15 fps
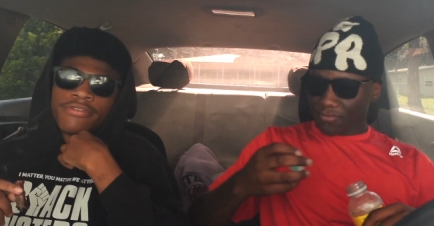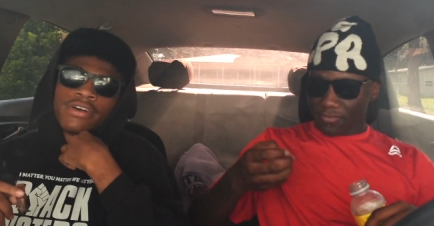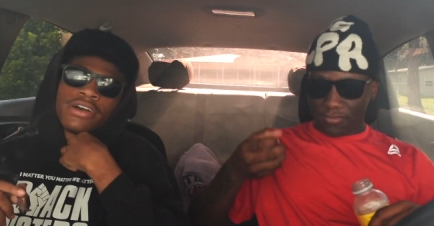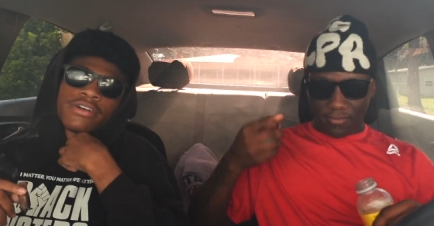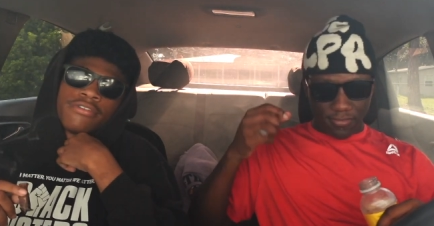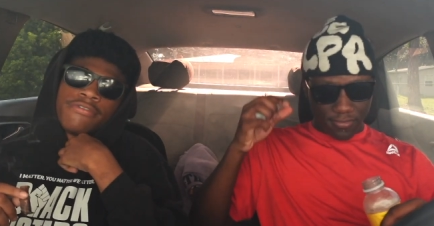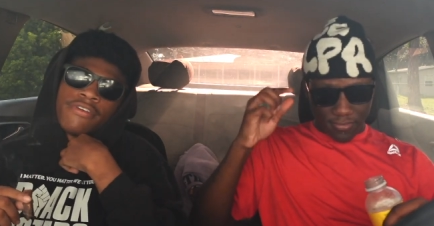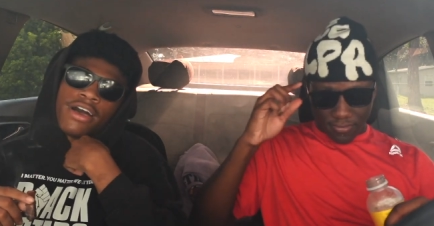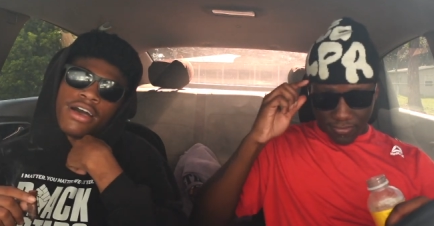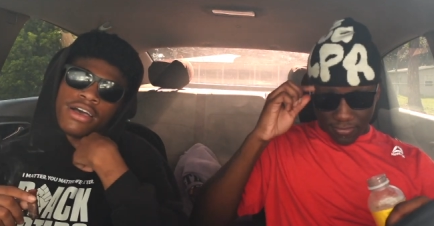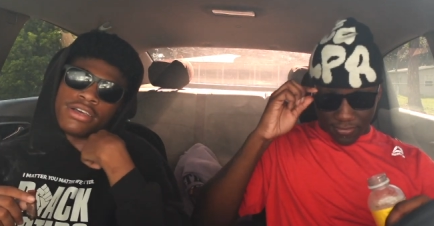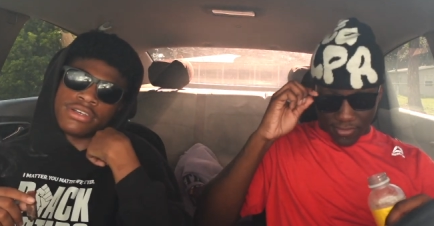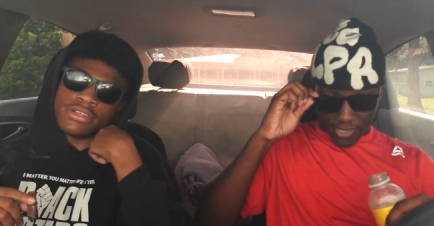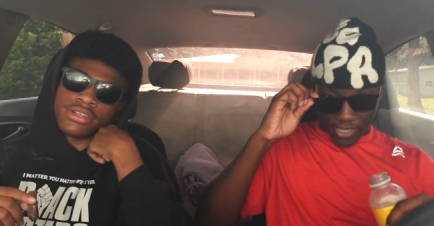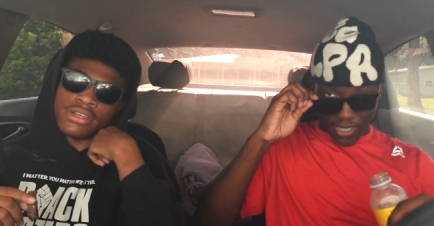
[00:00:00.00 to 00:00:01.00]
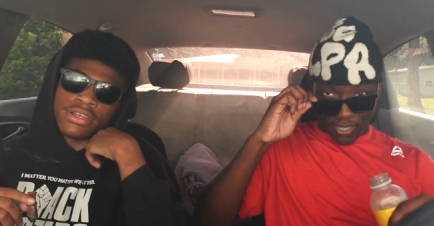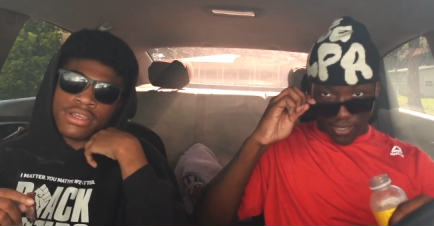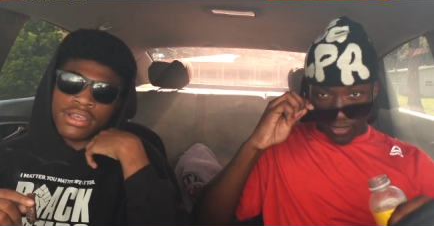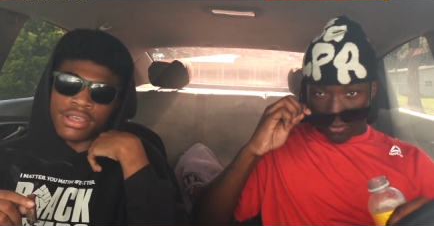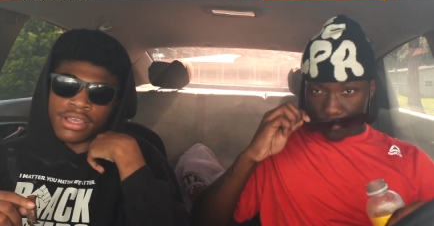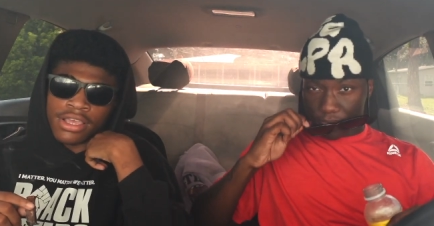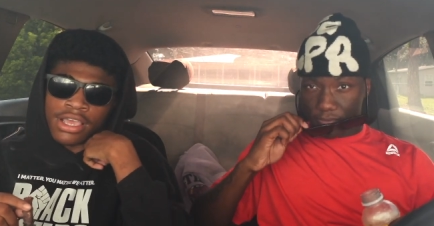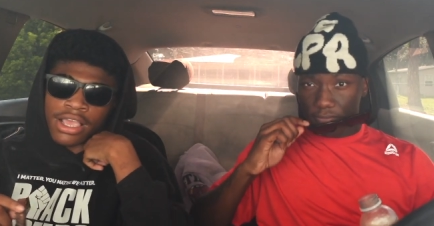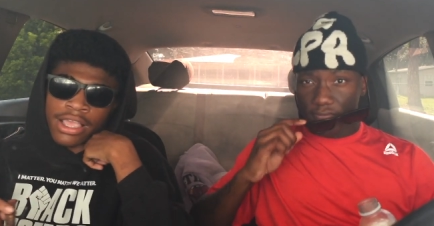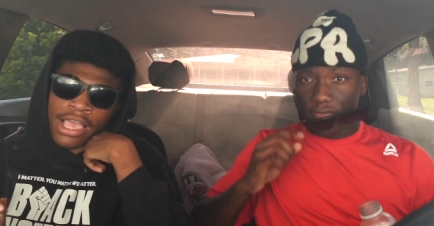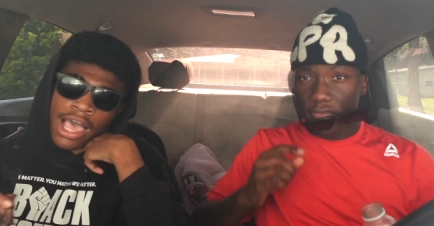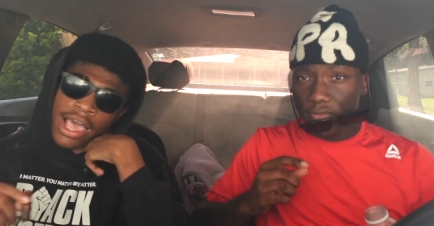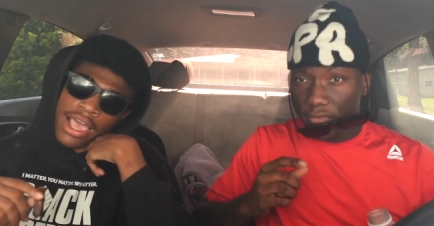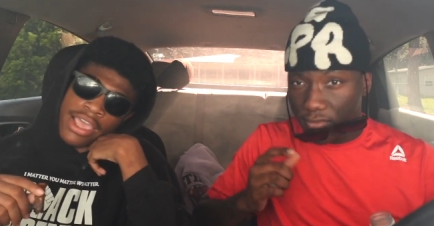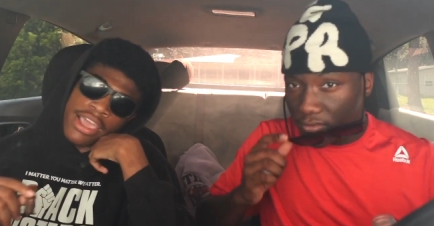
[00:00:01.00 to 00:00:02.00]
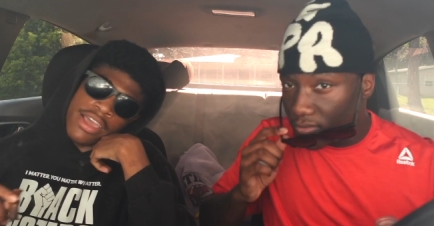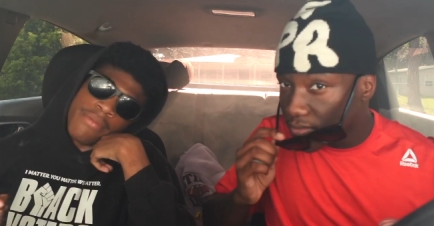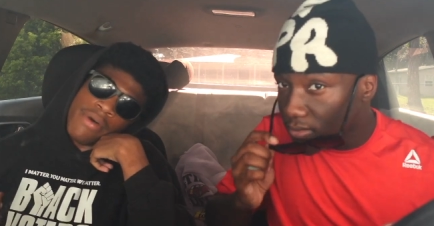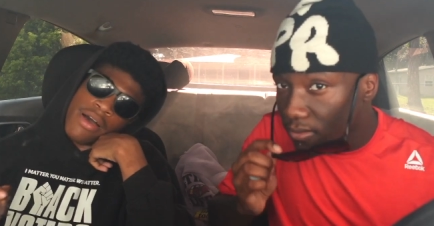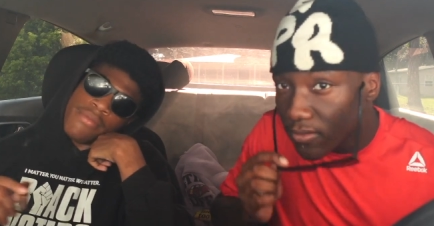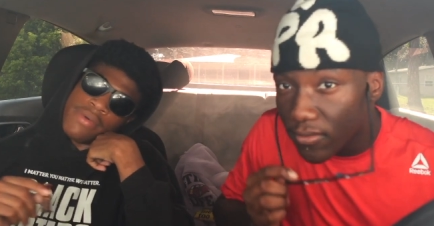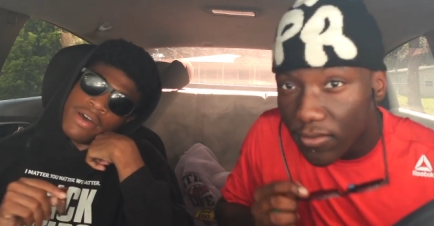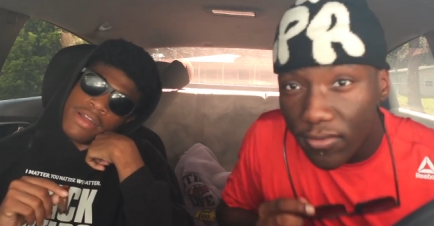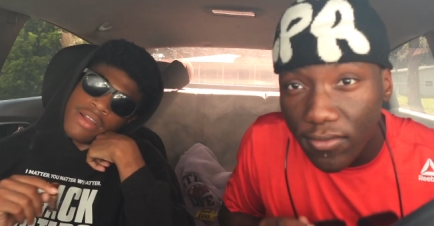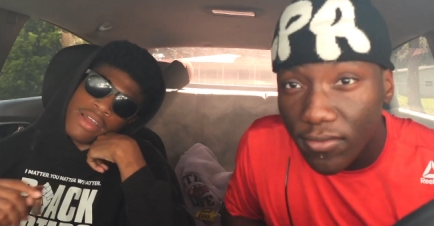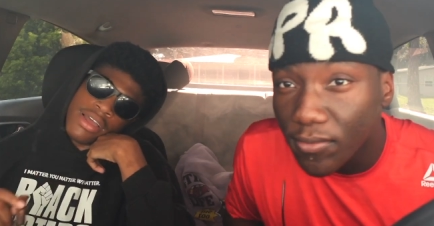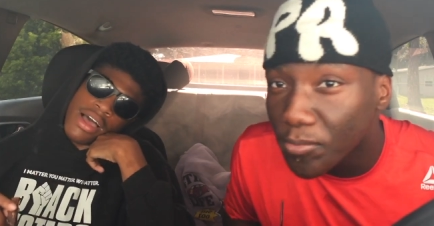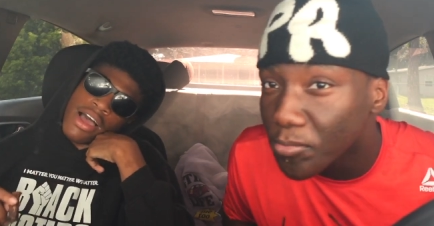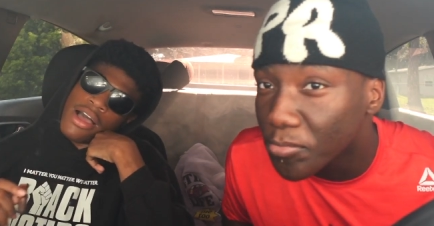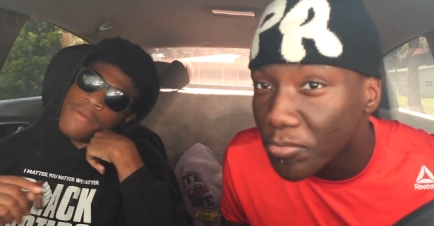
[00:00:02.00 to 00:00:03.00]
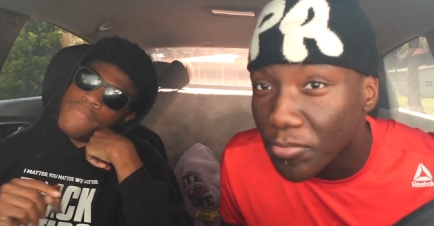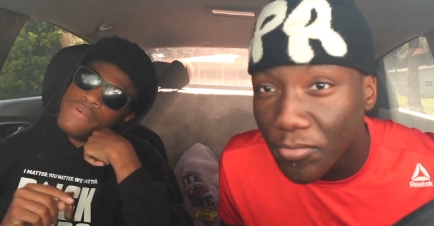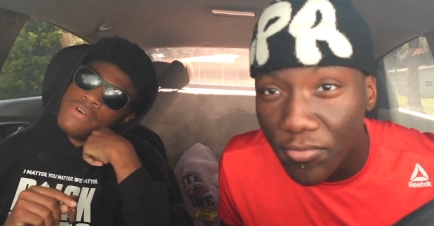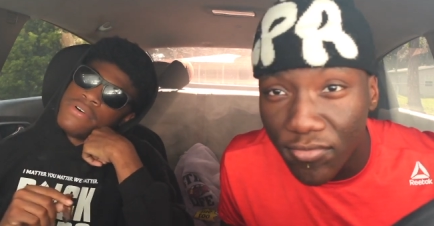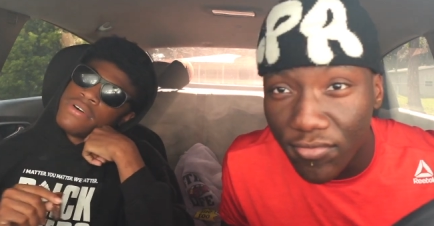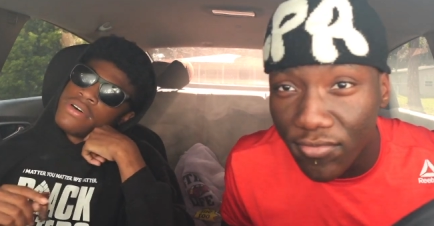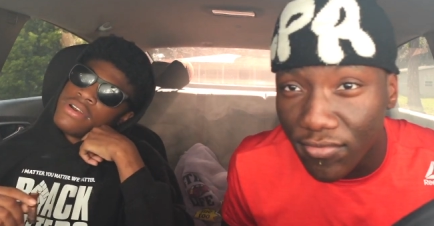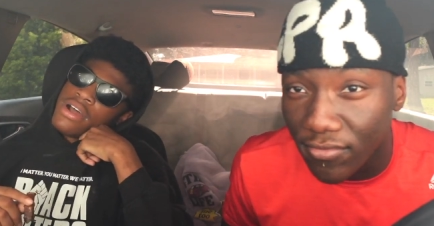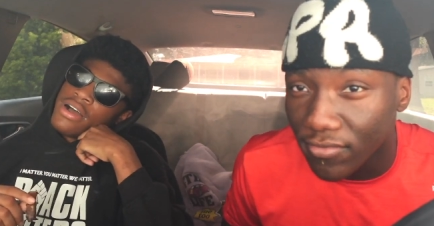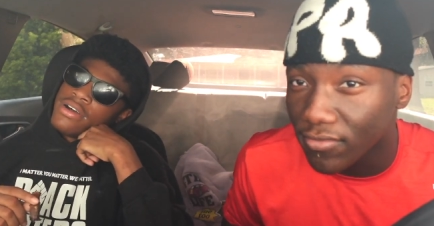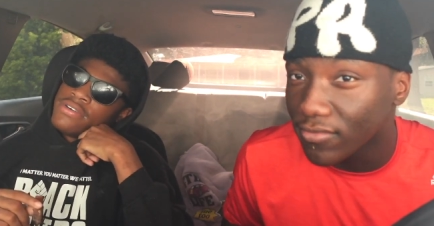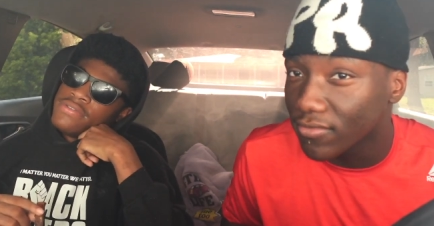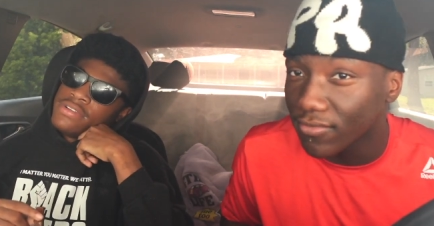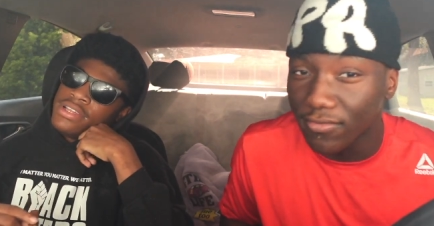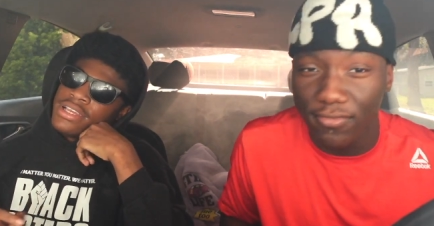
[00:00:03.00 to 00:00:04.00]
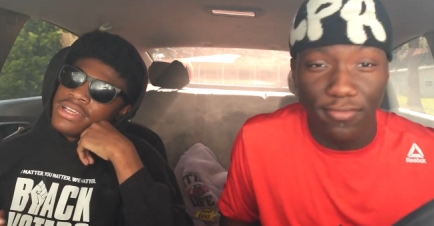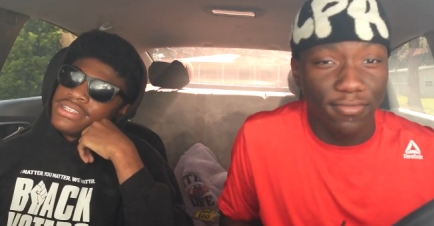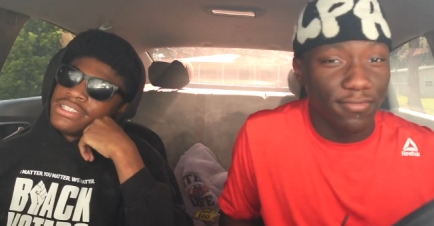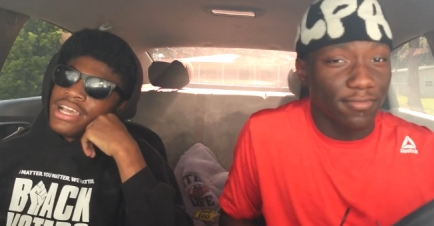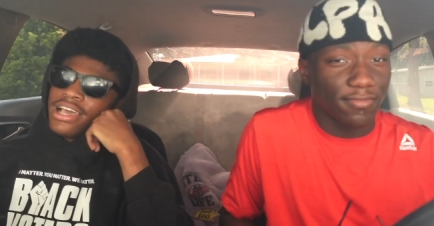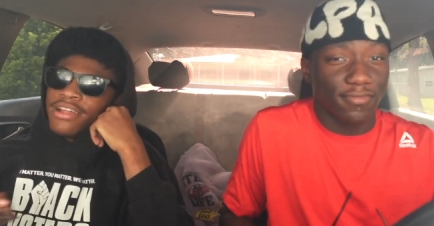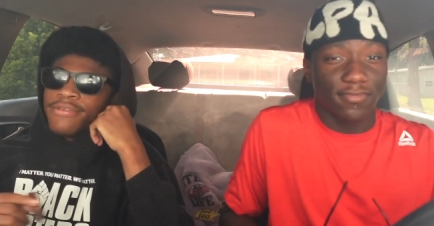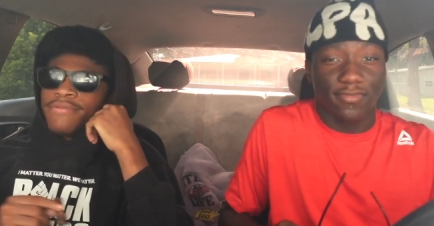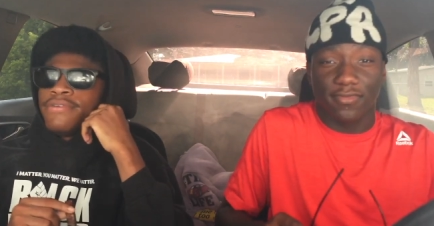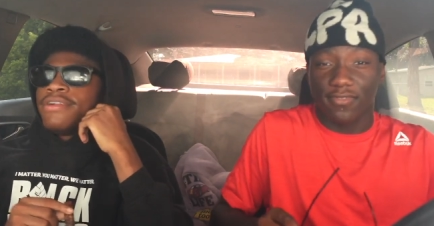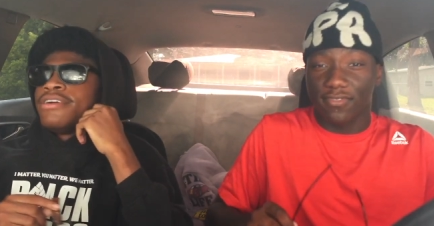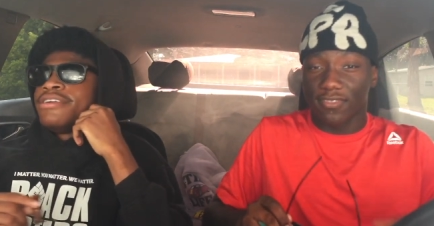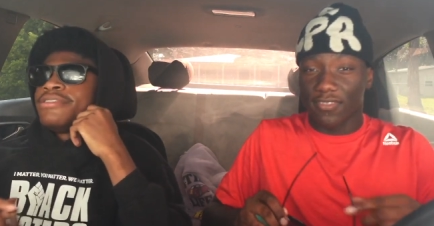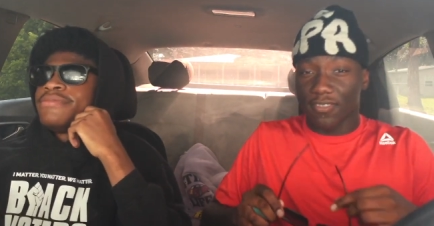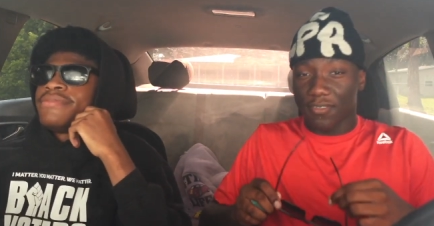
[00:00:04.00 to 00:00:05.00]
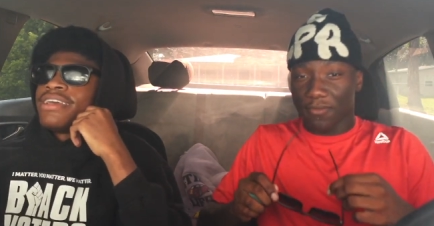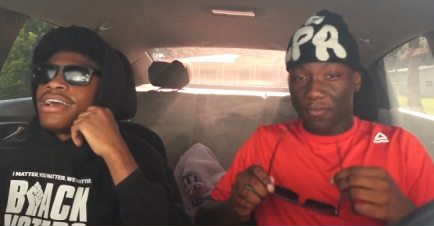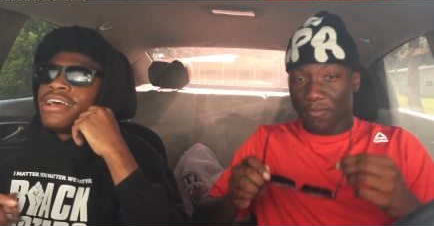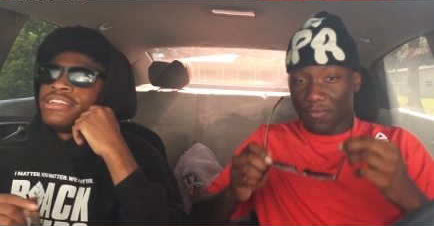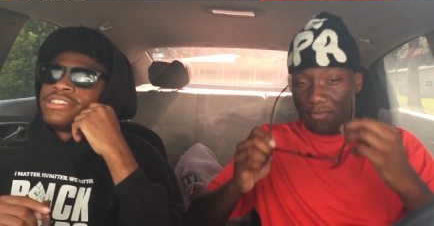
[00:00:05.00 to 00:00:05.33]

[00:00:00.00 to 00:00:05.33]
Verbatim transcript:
Speaker 1: fucking far. Yeah. Got in my mother car, pulled off. Mm. Nigga try to pull me, I